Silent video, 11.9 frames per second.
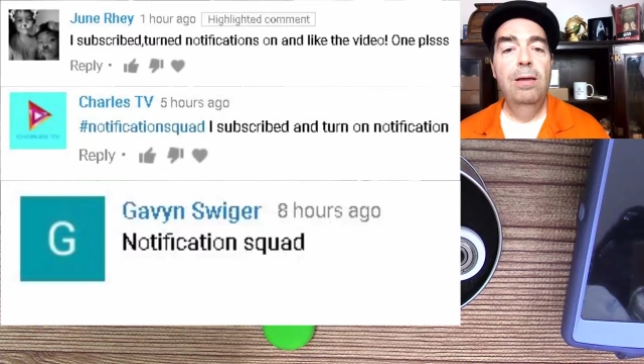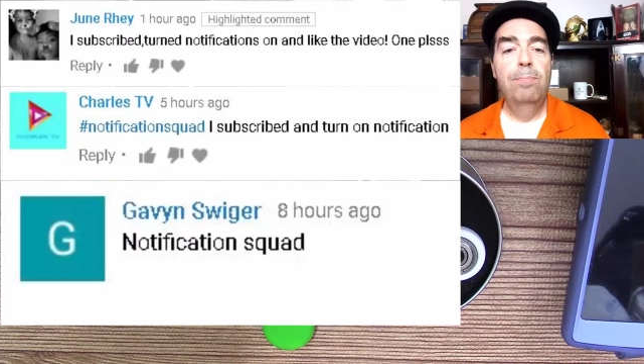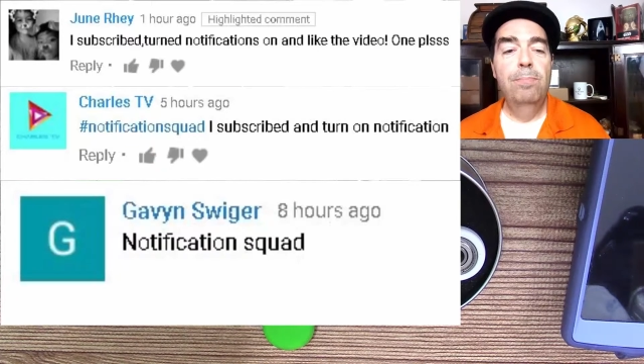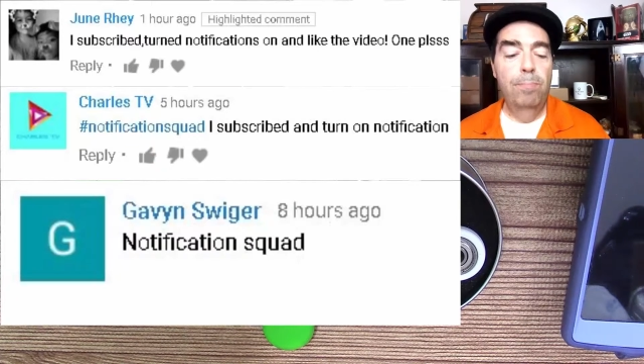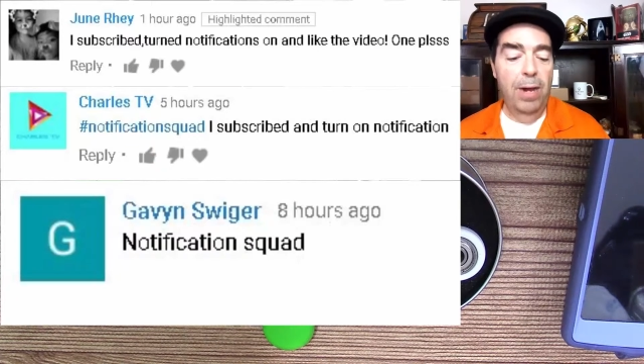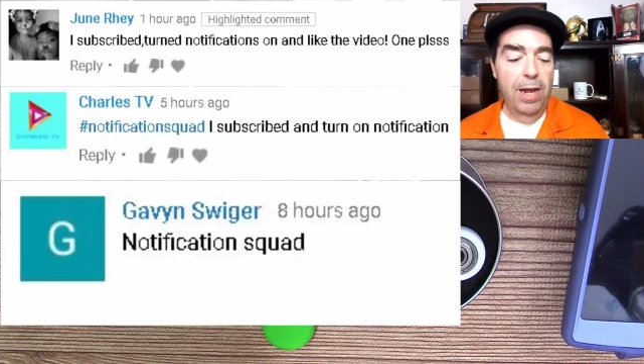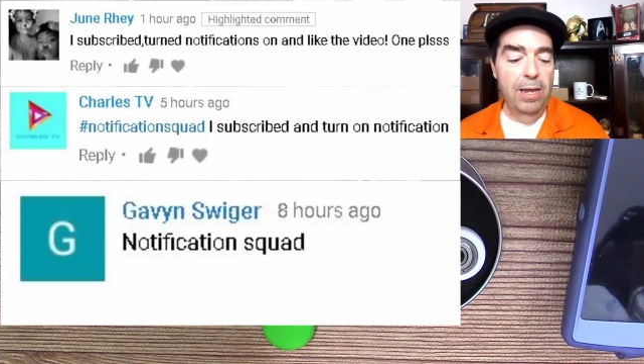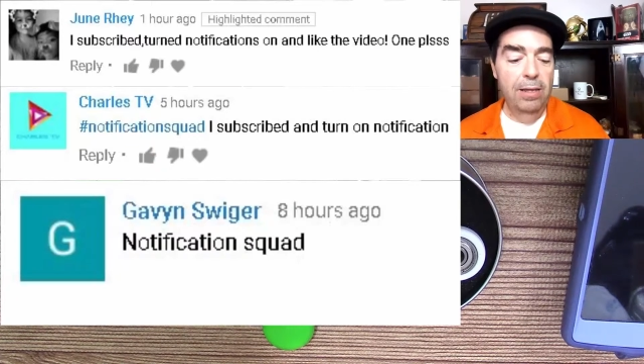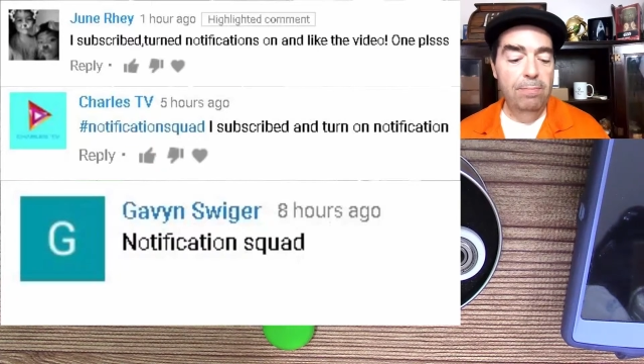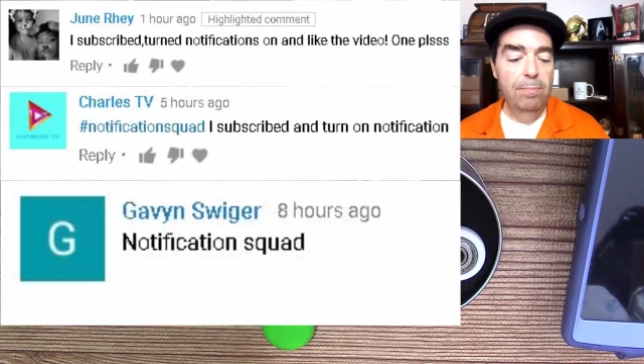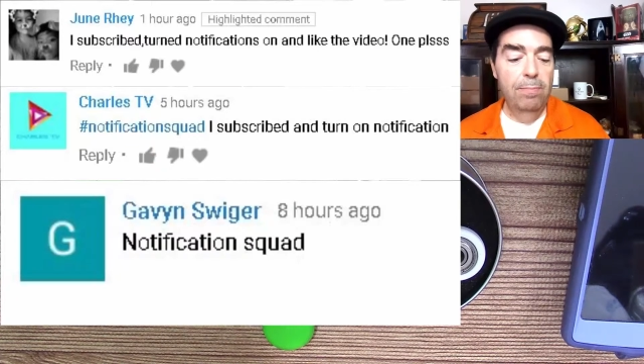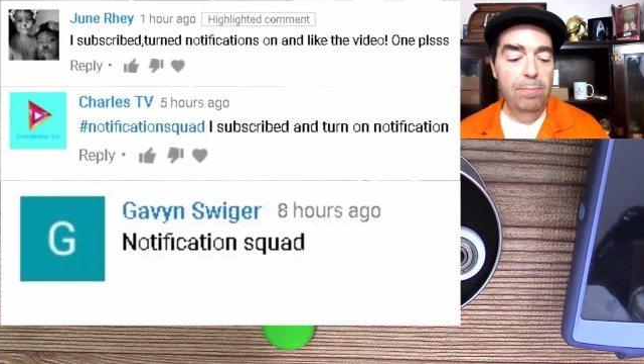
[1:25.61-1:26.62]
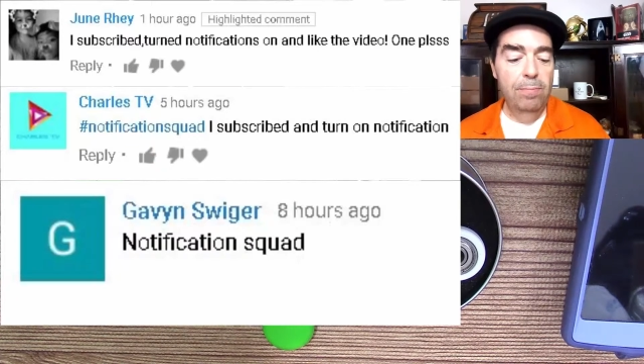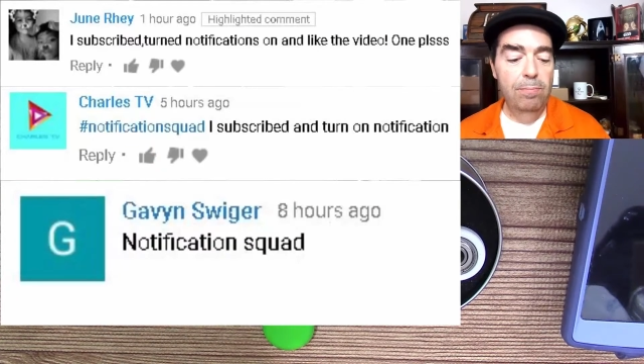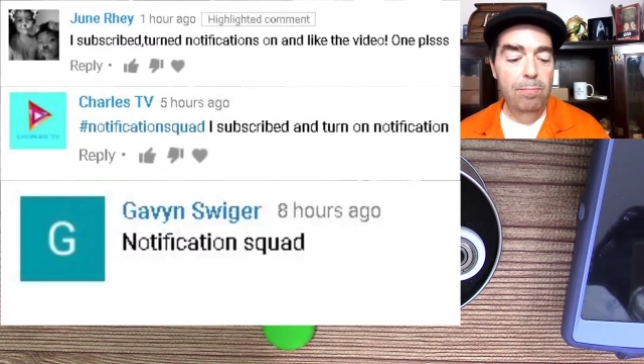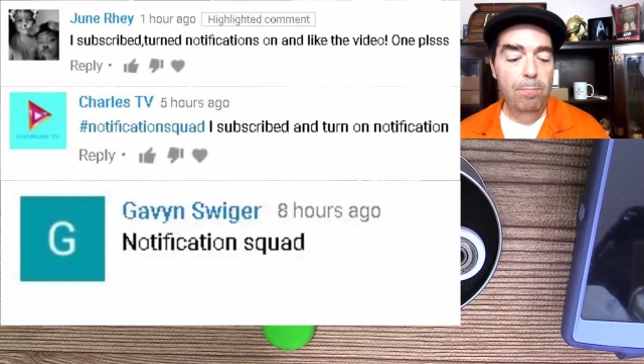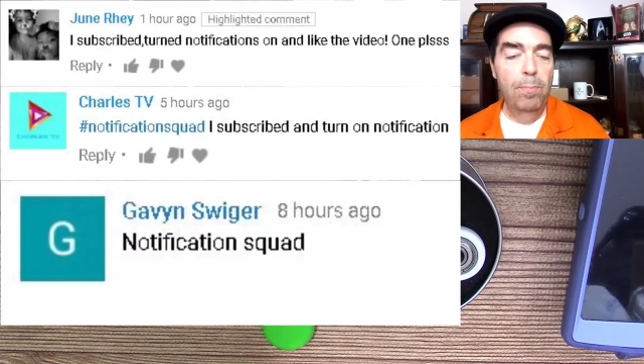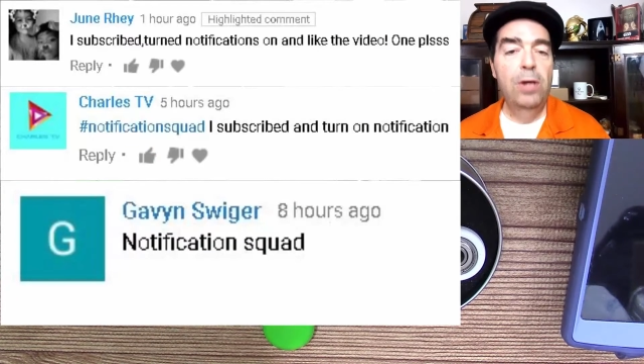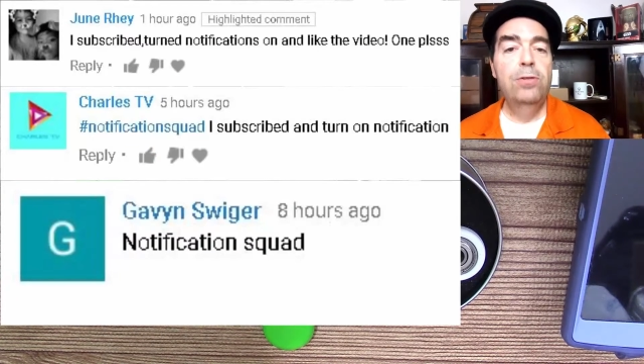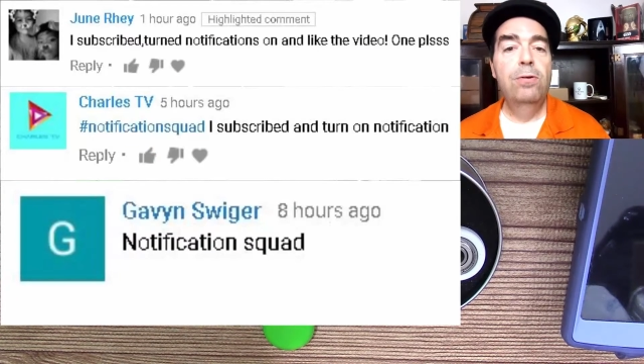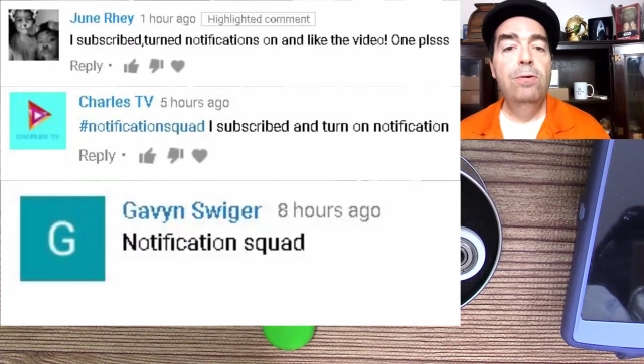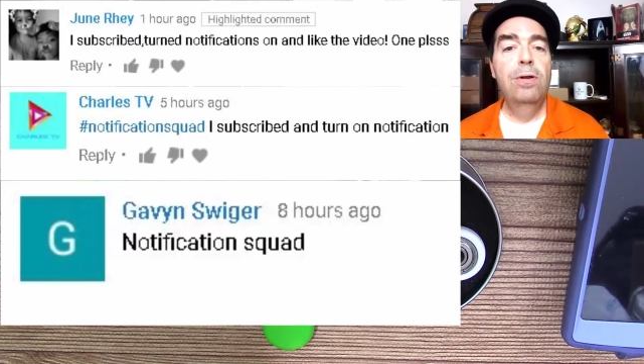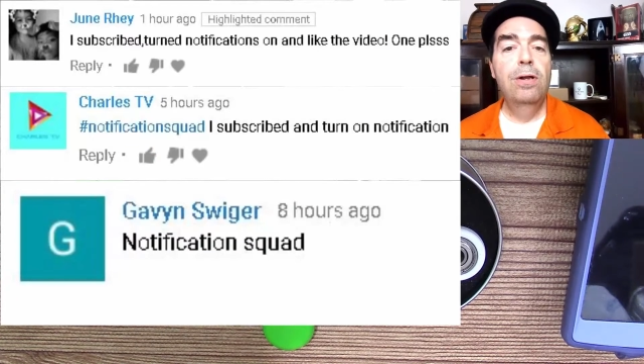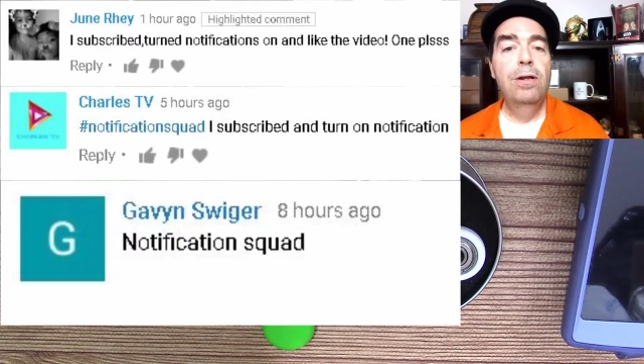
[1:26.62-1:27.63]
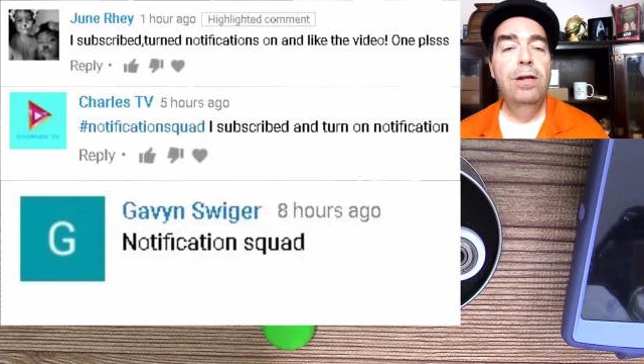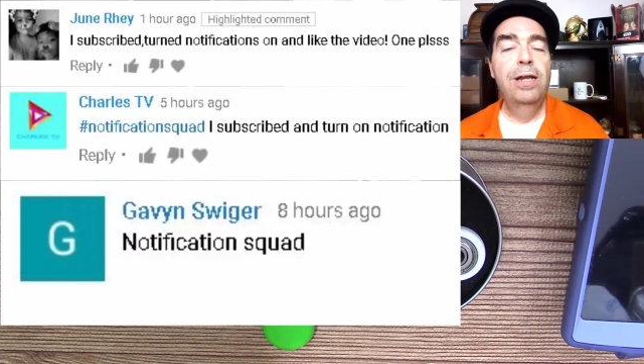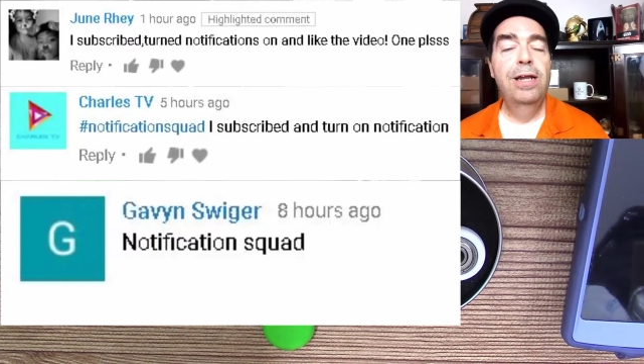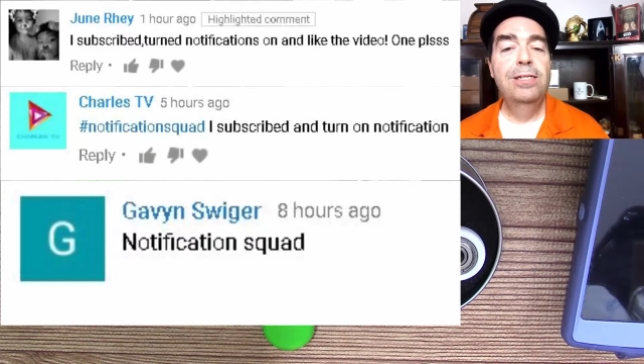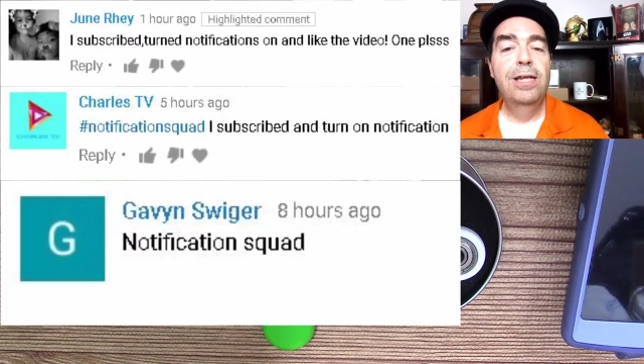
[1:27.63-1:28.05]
My mother is